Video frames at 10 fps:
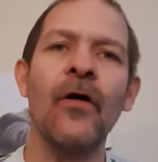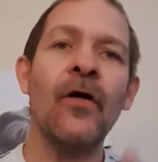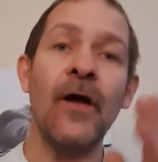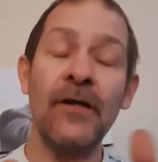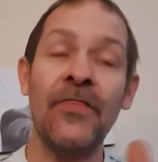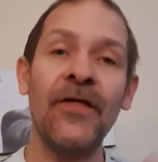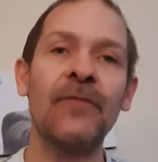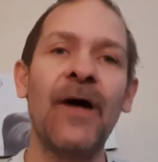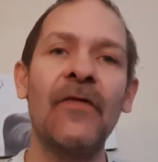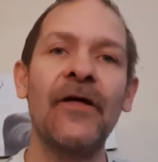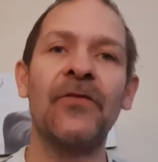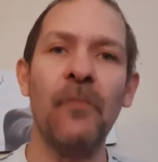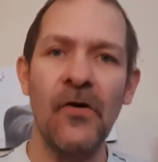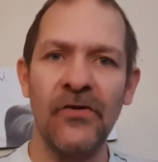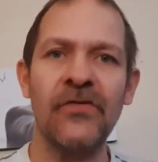The only thing about that is
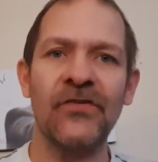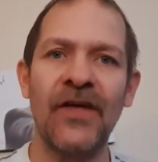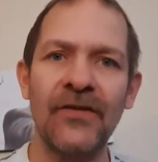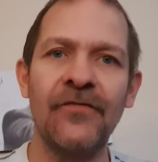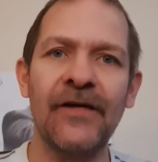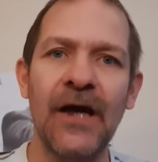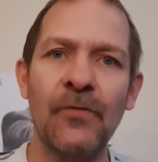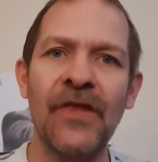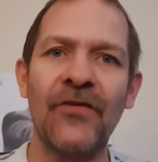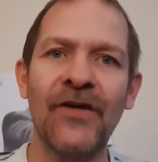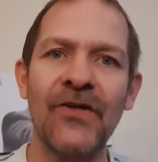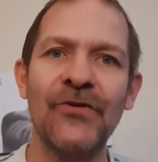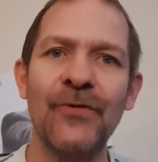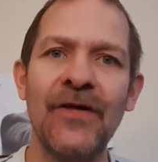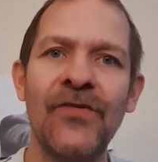most of us tend to forget when that
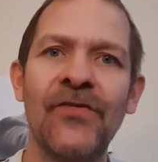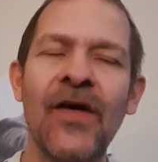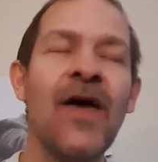schedule is,